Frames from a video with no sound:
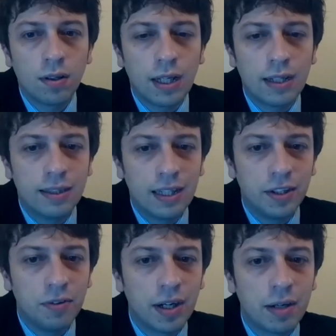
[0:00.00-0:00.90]
Thank you
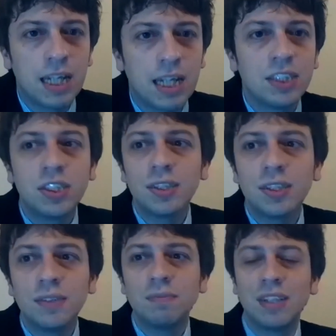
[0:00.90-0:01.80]
very much.
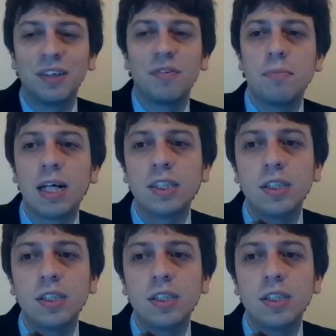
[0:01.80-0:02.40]
Thank you very much.